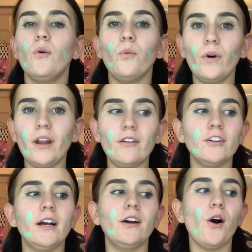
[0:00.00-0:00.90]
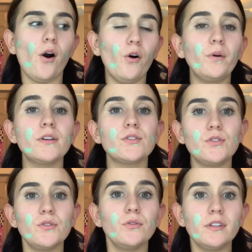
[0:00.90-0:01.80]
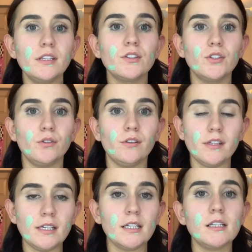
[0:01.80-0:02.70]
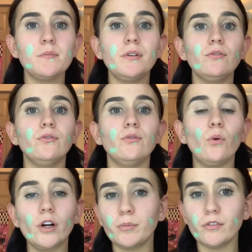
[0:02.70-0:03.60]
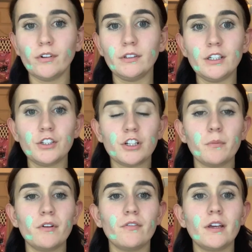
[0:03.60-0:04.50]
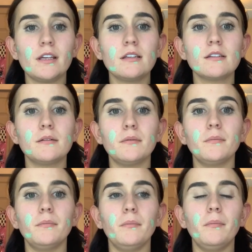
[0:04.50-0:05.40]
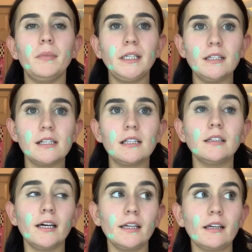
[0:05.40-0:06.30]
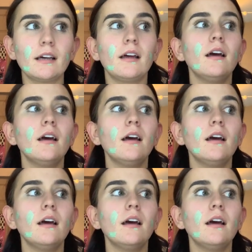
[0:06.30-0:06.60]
whatever, I always do these two things before I put foundation on my face, because I like